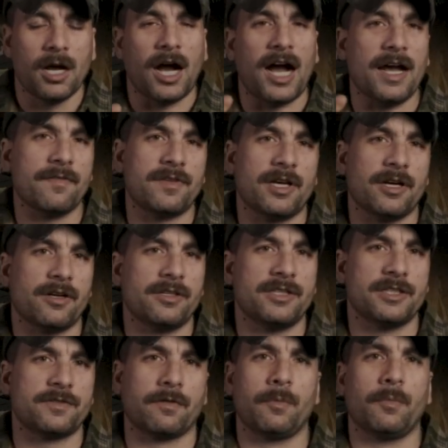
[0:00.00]
I've carried
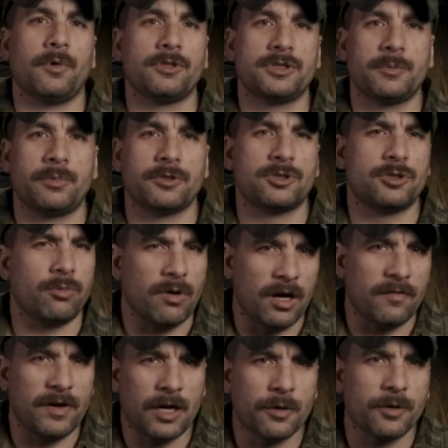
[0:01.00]
this for multiple
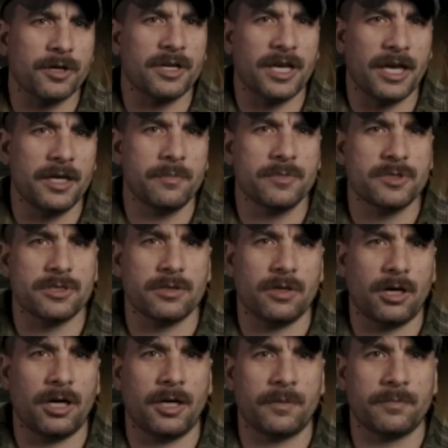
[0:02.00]
12-hour games,
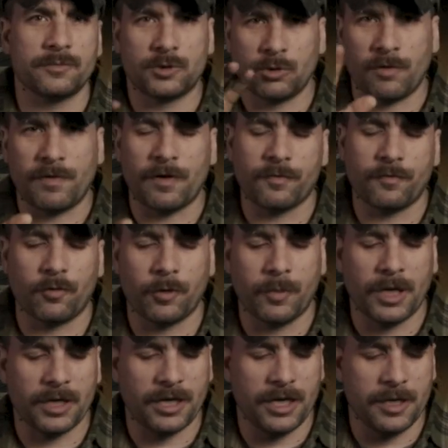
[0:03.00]
12-hour
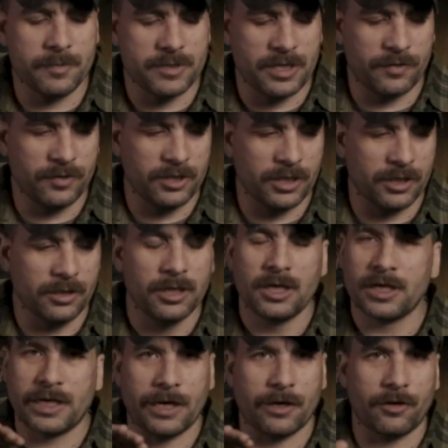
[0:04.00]
format games and everything.
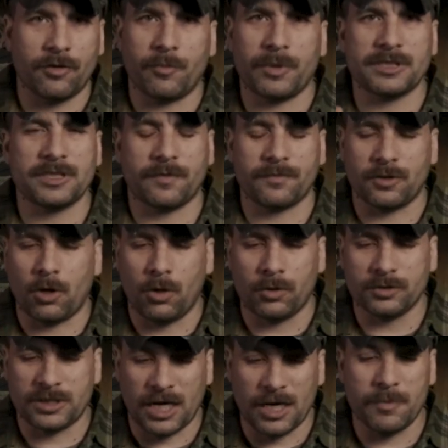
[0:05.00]
Carried it with myself the
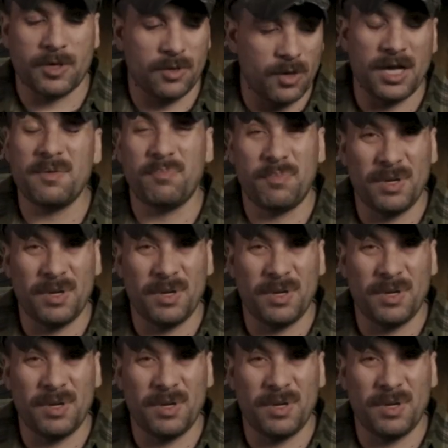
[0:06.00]
whole time and